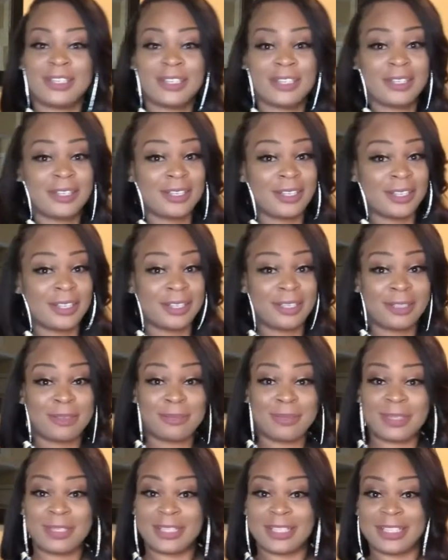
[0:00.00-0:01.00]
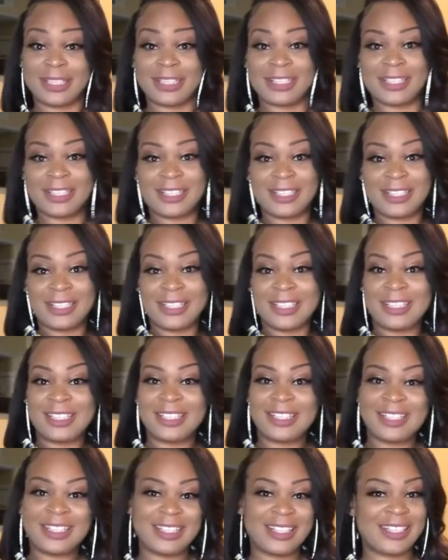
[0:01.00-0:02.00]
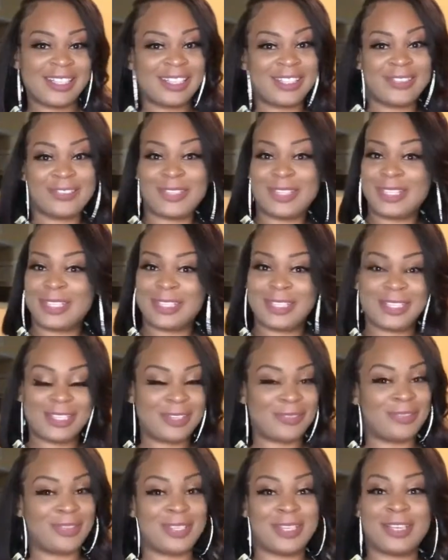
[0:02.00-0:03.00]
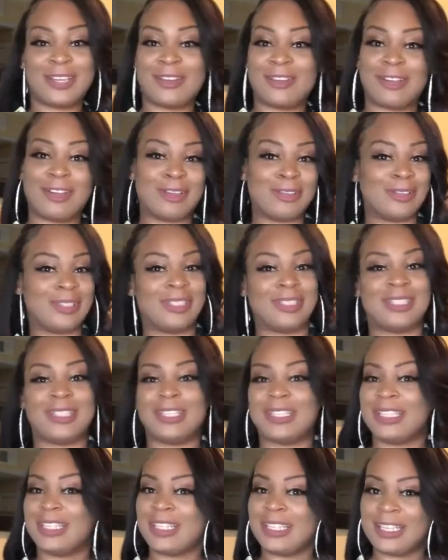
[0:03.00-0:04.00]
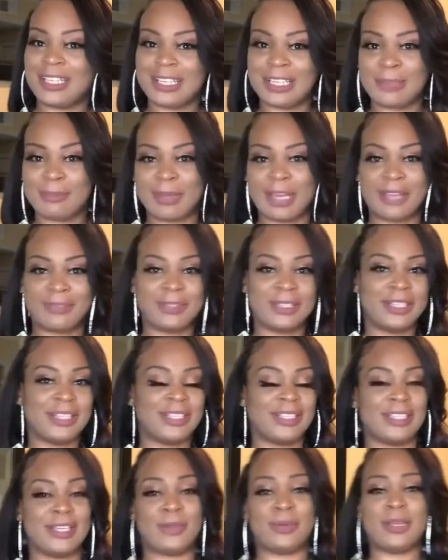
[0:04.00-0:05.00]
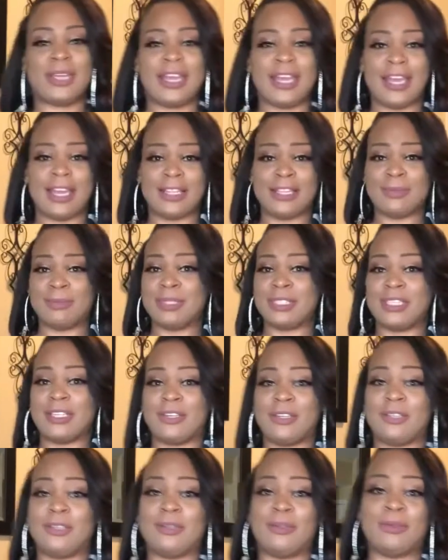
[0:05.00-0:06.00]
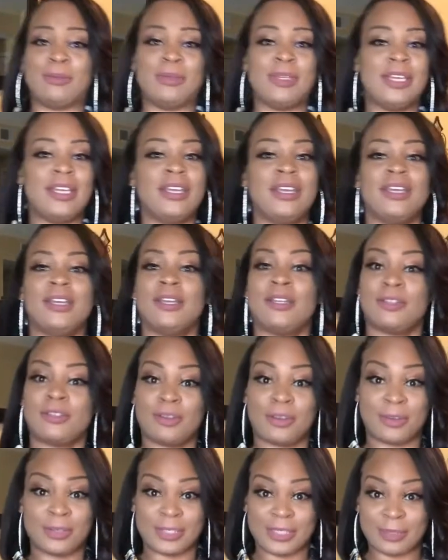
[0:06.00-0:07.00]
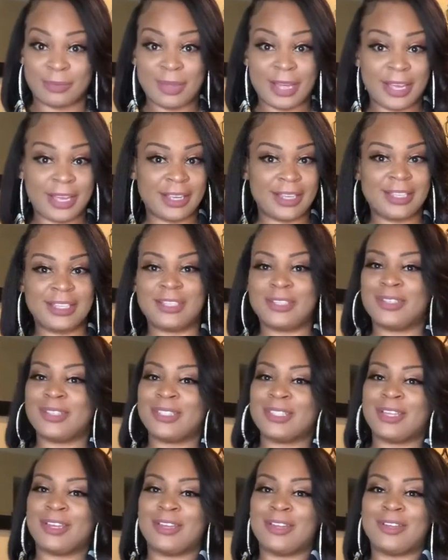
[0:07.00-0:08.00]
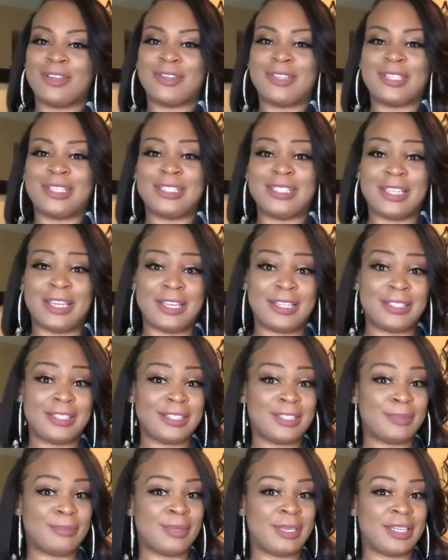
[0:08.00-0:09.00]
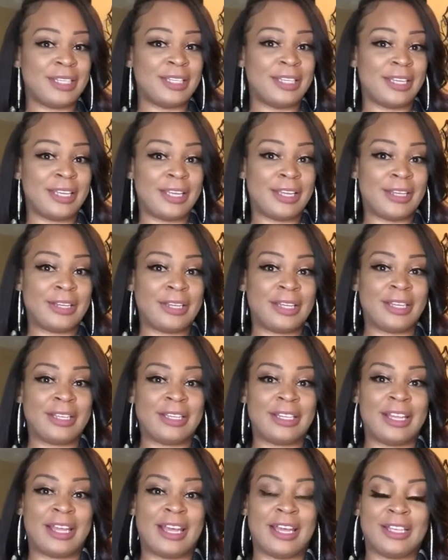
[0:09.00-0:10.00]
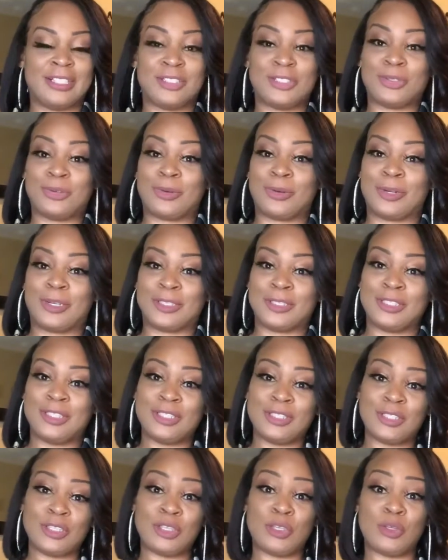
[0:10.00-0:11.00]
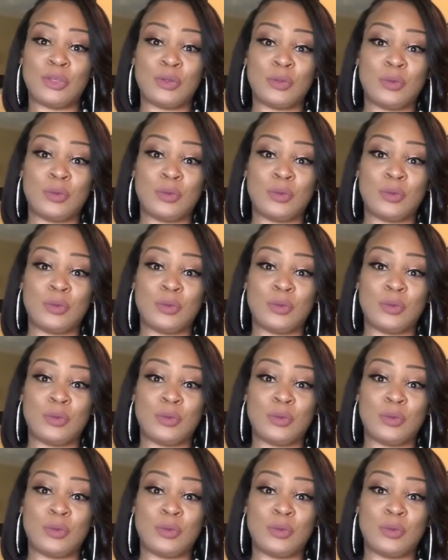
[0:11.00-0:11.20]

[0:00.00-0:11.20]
club, honey. We can even go on to the club after this, okay? Let me tell you, throw some high heels on and take this button down a notch or two.